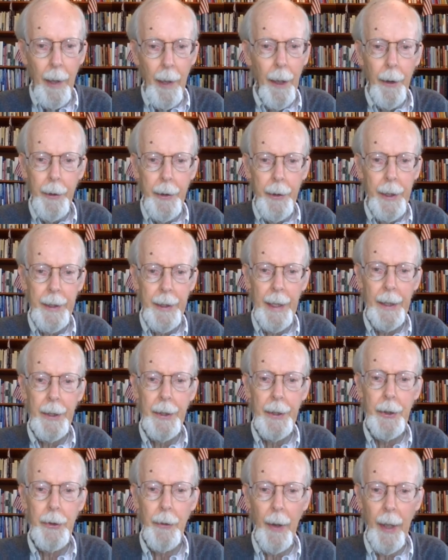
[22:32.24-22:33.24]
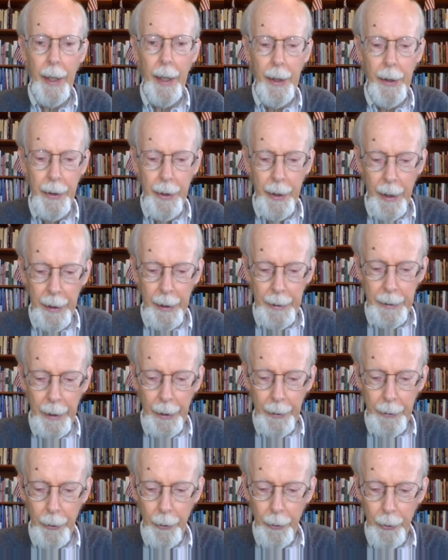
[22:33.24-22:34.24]
Marriage is a strange
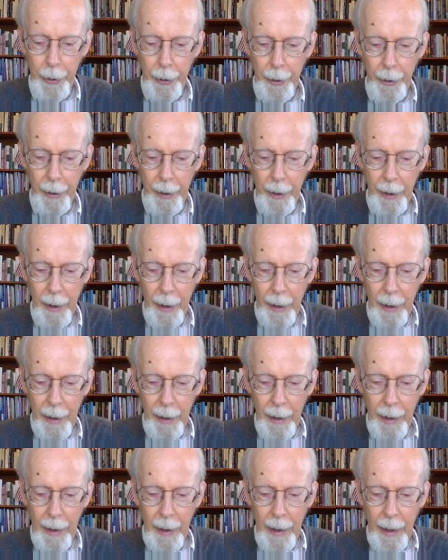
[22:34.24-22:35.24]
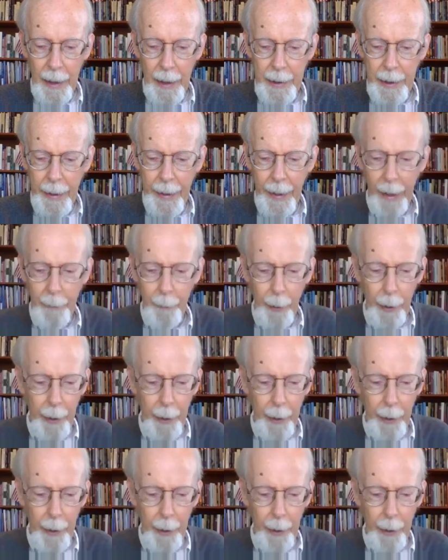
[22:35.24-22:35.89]
institution. Is it a